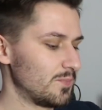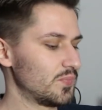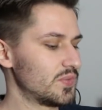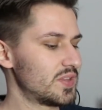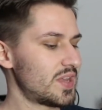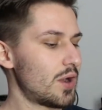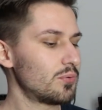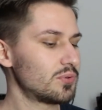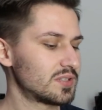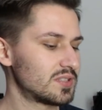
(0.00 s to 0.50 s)

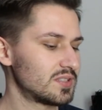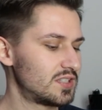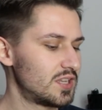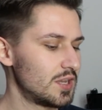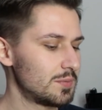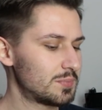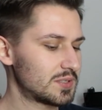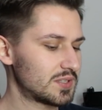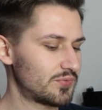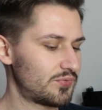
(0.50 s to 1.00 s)
1000
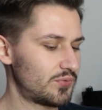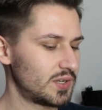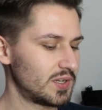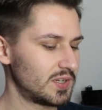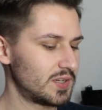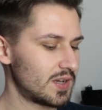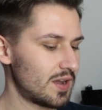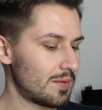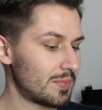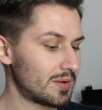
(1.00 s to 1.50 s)
tips für
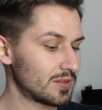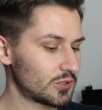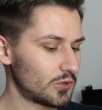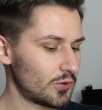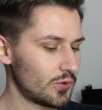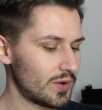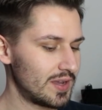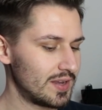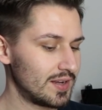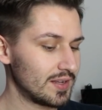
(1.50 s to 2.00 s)
den
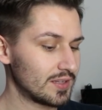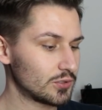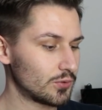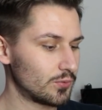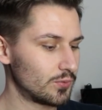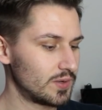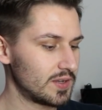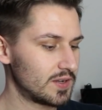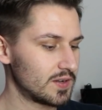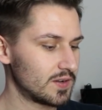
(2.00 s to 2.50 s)

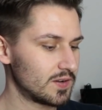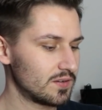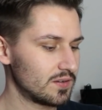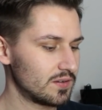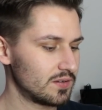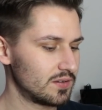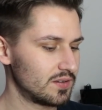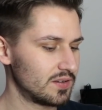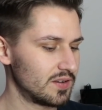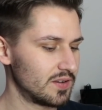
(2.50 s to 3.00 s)

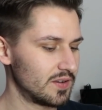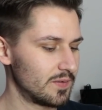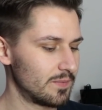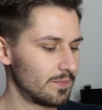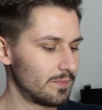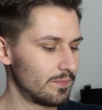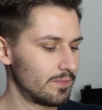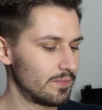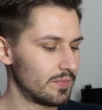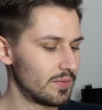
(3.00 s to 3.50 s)
Amateurelektroniker,
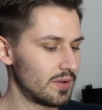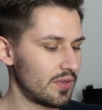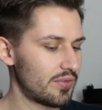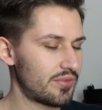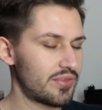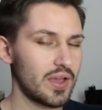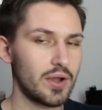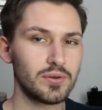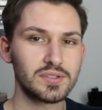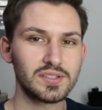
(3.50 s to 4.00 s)

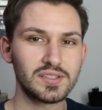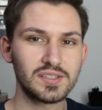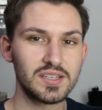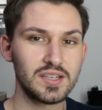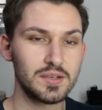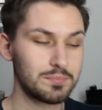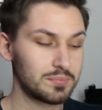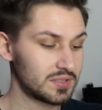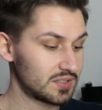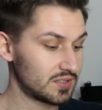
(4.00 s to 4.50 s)
1000
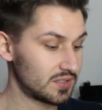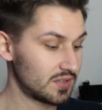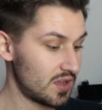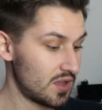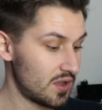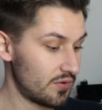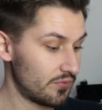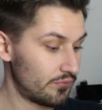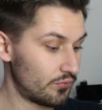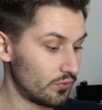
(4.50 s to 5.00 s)
tips
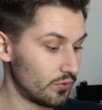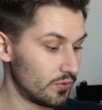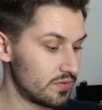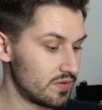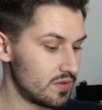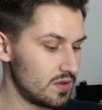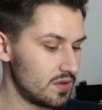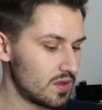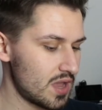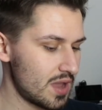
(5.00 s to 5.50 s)
for
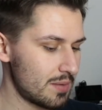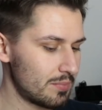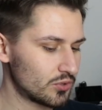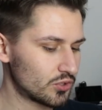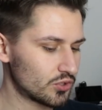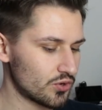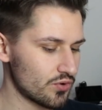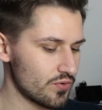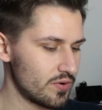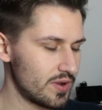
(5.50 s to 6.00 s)
the
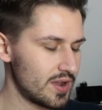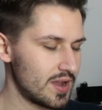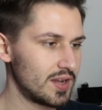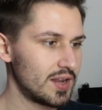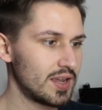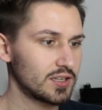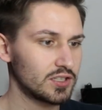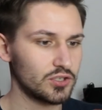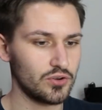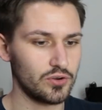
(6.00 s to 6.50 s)
amateur
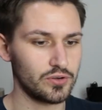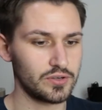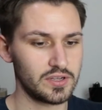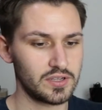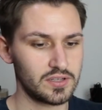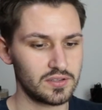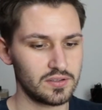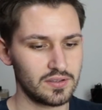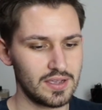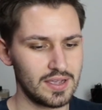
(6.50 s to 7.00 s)

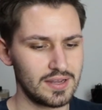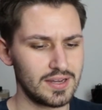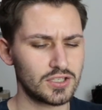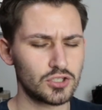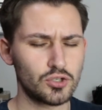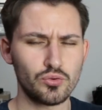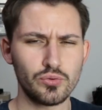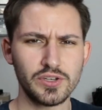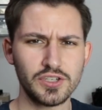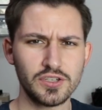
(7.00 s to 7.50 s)

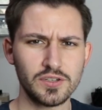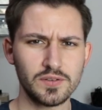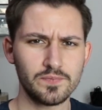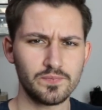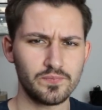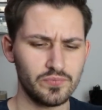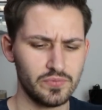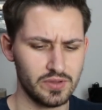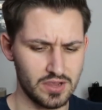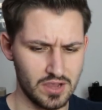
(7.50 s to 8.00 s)
electrician,
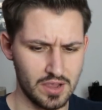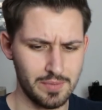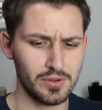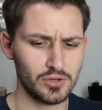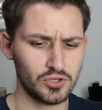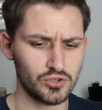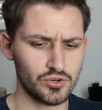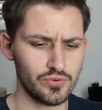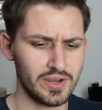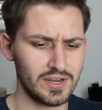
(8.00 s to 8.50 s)

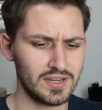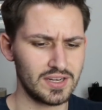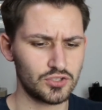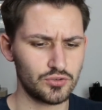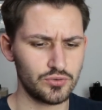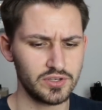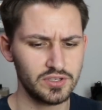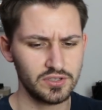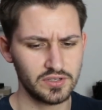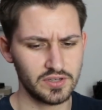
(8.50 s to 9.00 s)

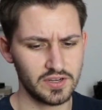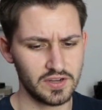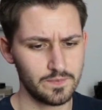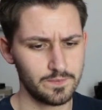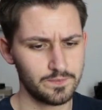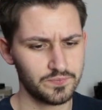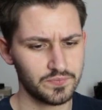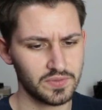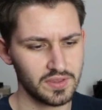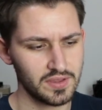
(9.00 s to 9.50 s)
yeah.
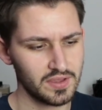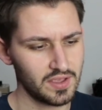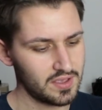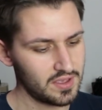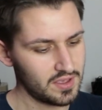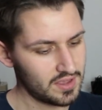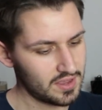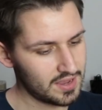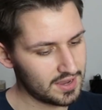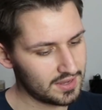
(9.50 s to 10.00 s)

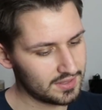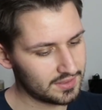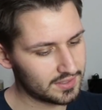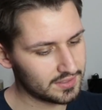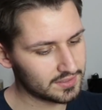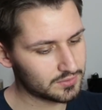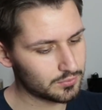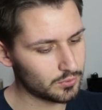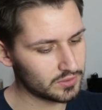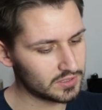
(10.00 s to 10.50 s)
And
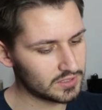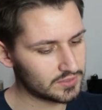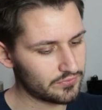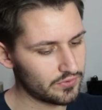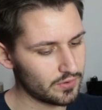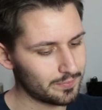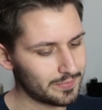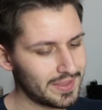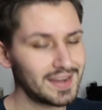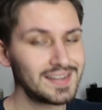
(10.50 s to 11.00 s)
this one is
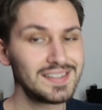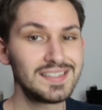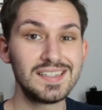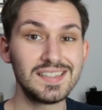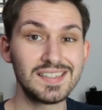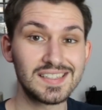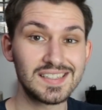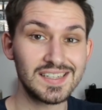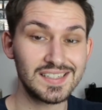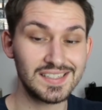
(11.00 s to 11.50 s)
from
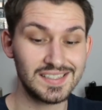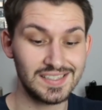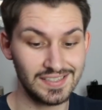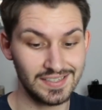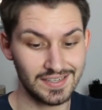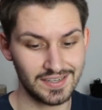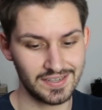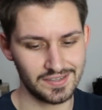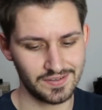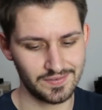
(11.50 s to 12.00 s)

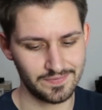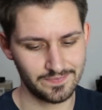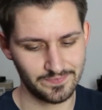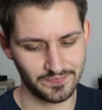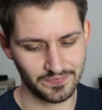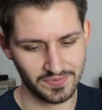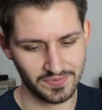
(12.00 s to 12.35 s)
1969.